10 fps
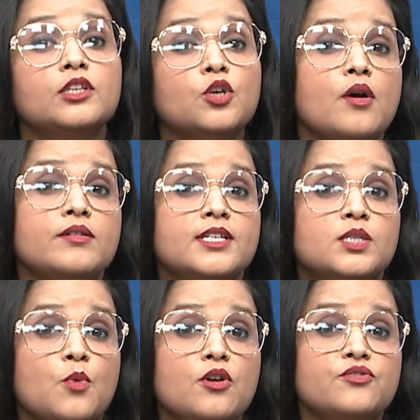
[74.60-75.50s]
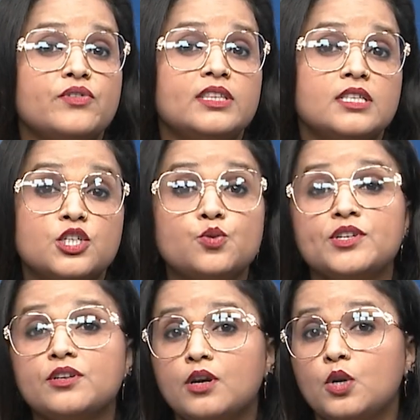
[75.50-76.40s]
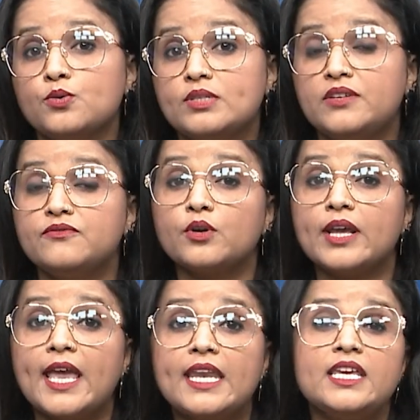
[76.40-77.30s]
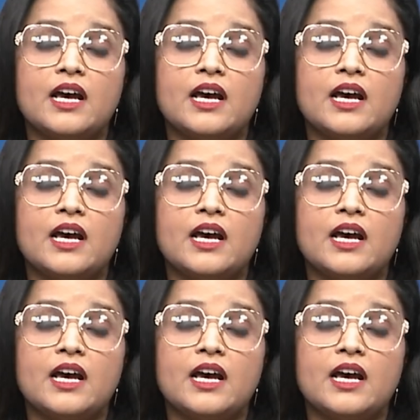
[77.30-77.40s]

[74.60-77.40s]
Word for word: authorities monitoring the situation closely for any